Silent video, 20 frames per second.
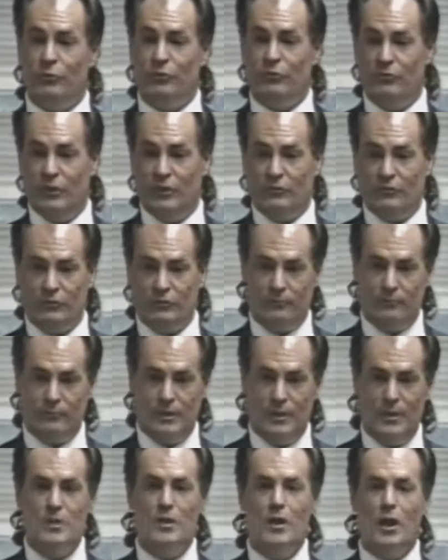cease to exist,
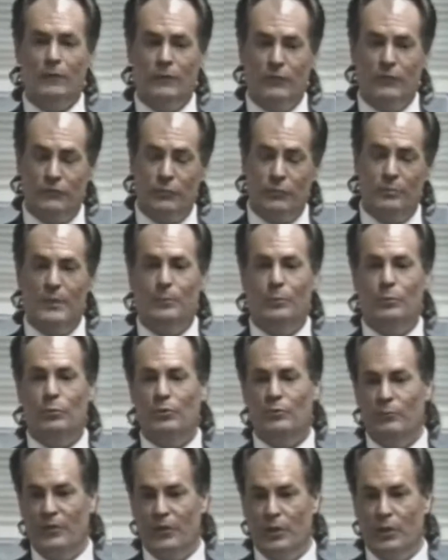unless the
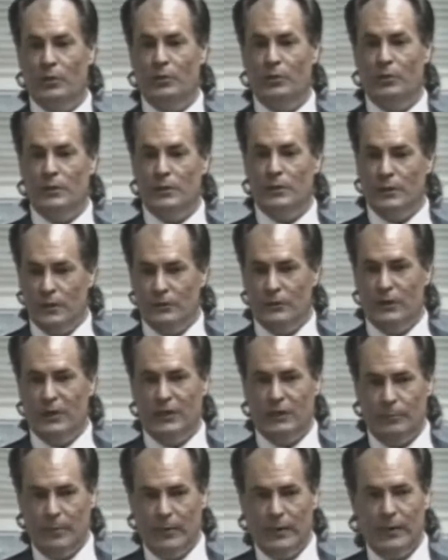people rebel and
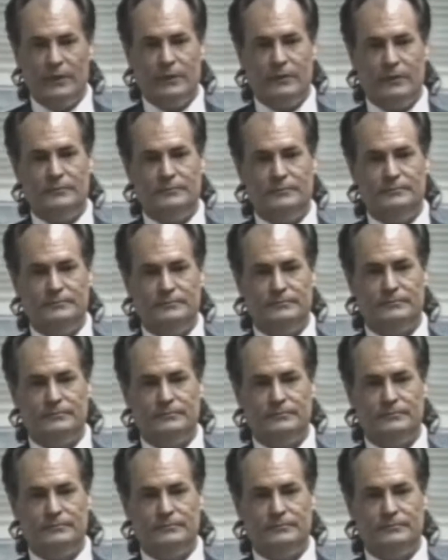take it back.